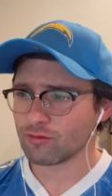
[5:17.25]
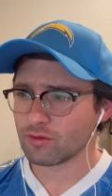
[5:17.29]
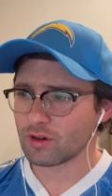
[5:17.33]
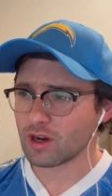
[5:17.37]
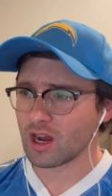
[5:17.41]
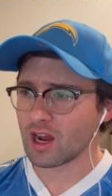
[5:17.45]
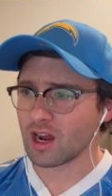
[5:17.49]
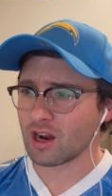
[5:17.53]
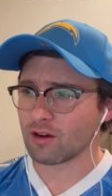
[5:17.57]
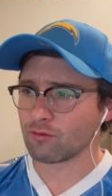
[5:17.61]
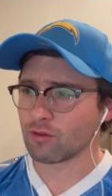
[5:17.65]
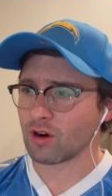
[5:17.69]

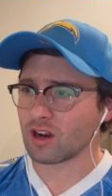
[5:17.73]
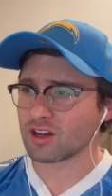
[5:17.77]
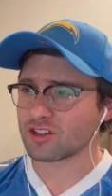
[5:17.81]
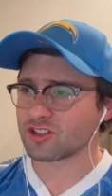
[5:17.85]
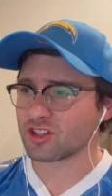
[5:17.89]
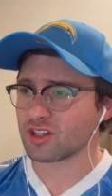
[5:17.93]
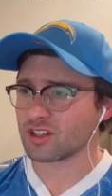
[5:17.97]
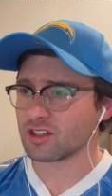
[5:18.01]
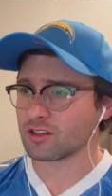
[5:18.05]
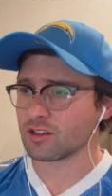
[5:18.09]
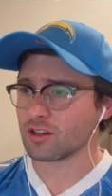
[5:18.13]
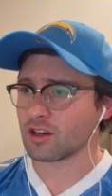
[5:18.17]

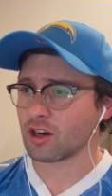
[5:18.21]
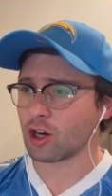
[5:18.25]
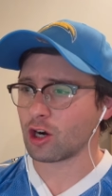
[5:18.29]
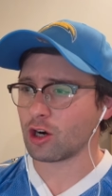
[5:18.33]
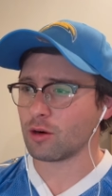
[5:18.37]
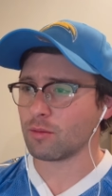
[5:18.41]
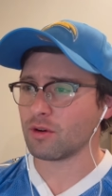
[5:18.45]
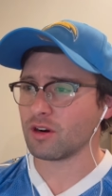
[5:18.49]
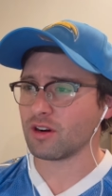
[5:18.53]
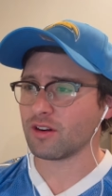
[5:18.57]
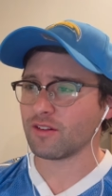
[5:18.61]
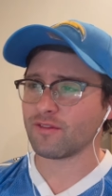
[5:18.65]
Rushing,
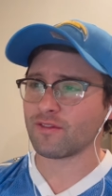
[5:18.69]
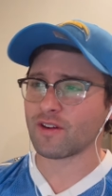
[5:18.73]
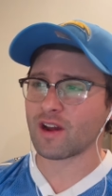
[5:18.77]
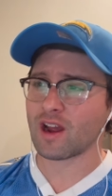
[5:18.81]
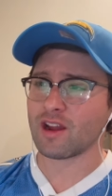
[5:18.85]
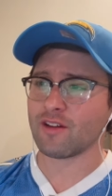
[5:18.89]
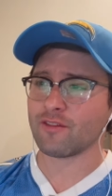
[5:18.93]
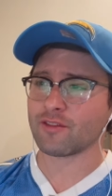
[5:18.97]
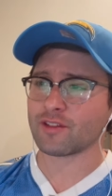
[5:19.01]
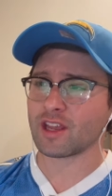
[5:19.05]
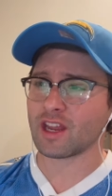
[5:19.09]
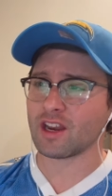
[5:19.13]
Herbert,
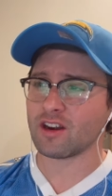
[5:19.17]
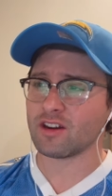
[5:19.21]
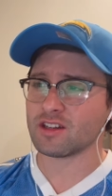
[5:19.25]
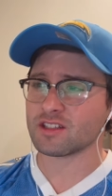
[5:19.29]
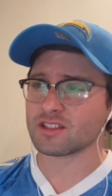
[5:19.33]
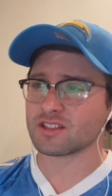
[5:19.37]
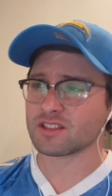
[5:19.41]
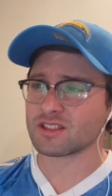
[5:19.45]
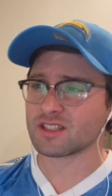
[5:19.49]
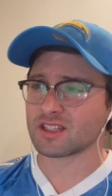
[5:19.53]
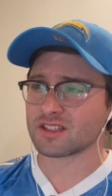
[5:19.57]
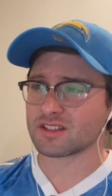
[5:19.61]
5
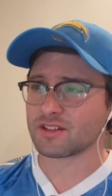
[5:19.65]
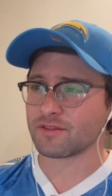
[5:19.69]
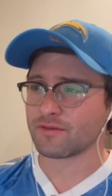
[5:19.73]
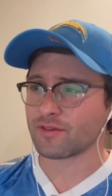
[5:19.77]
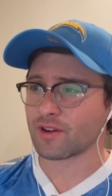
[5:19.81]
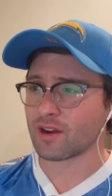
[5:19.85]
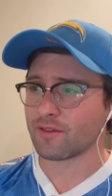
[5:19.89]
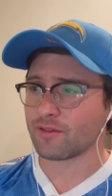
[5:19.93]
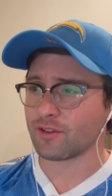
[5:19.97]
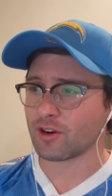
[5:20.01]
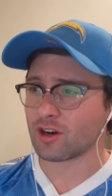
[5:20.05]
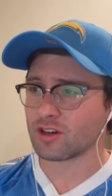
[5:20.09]
carries,
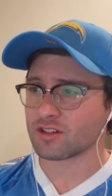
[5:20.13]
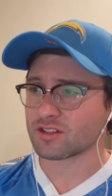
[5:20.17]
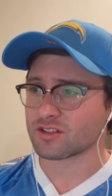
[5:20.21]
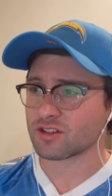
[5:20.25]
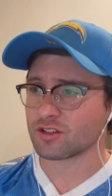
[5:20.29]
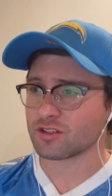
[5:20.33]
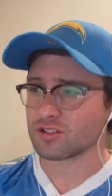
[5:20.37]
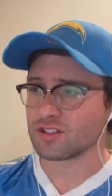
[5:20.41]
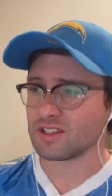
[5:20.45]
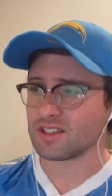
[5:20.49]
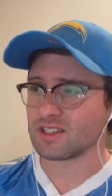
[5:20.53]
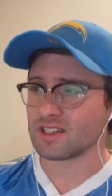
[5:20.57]
65 yards,
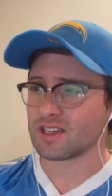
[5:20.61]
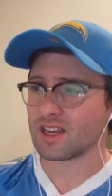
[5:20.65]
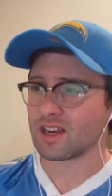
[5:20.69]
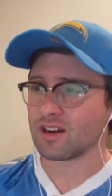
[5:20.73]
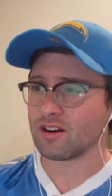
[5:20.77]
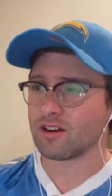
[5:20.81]
13